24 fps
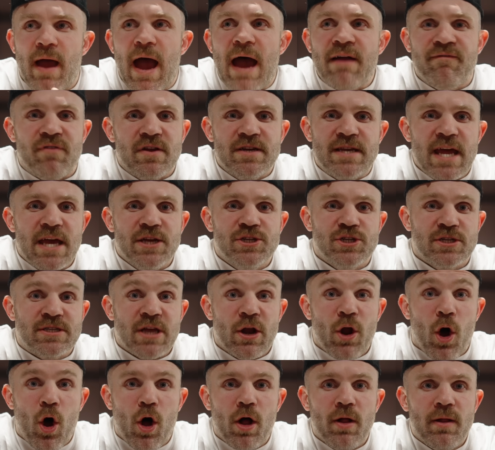advantageous
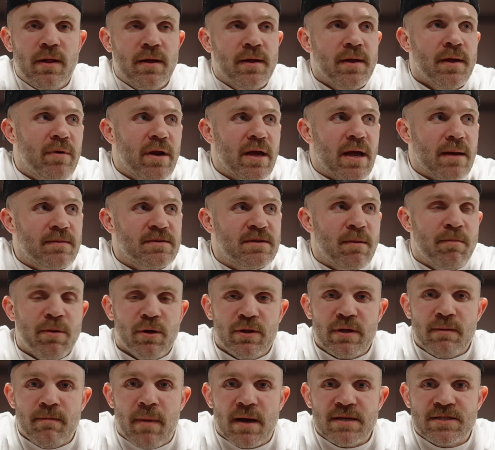at all when it comes to
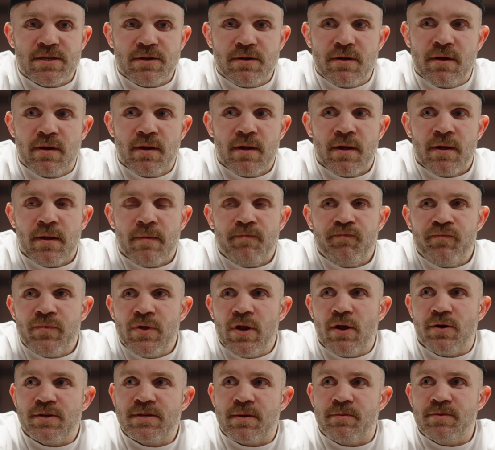building muscle.
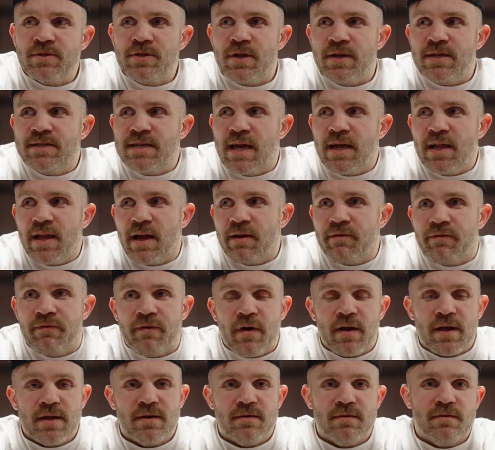You know, someone's gonna say like
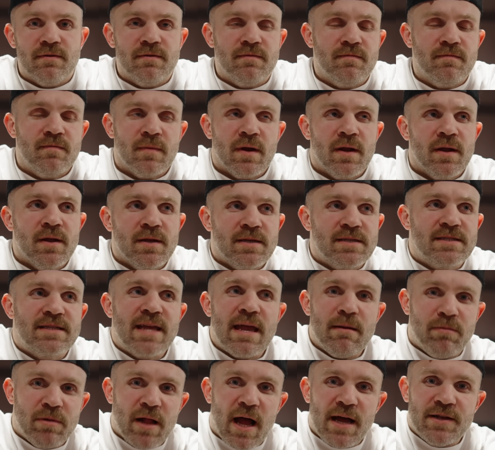fucking
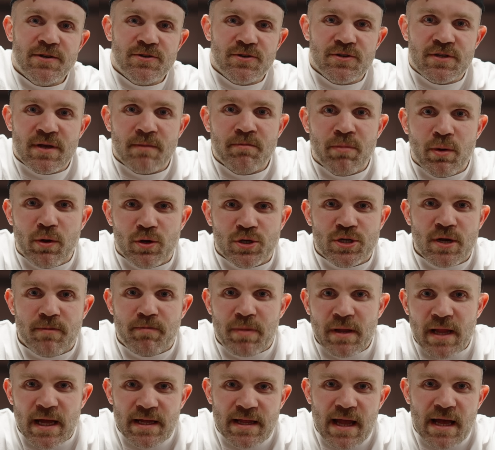stabilizers or some bullshit,
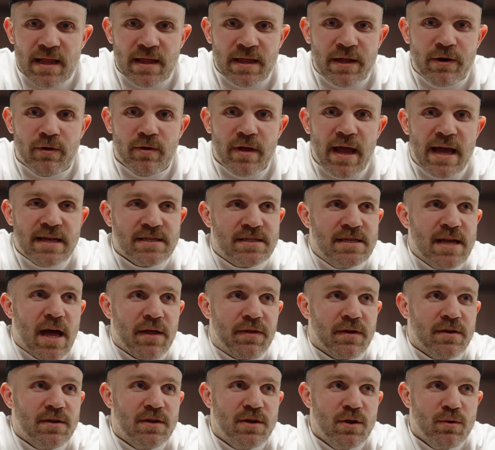but like that literally has
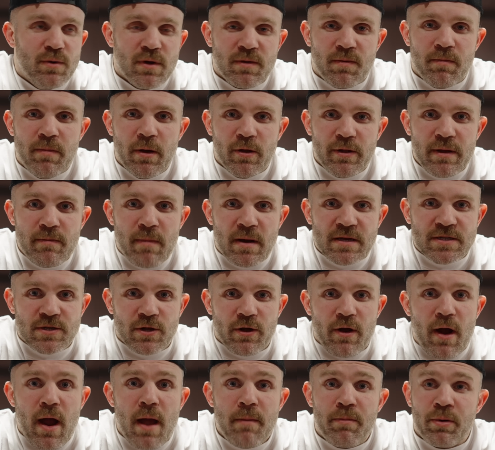nothing to do with building muscle
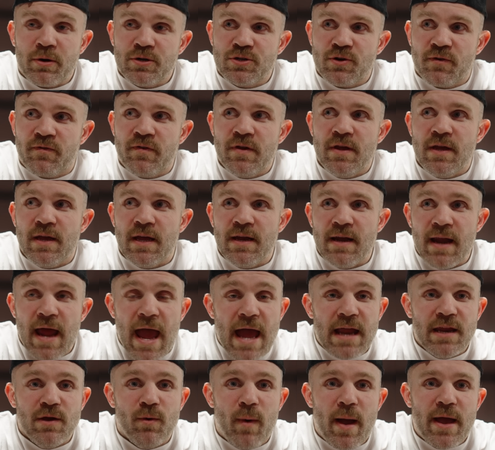or hypertrophy in
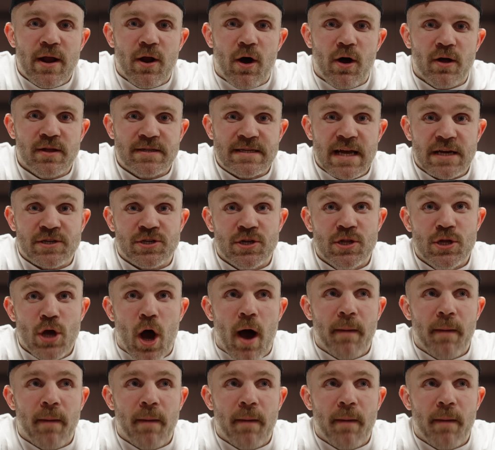any way at all. It's actually the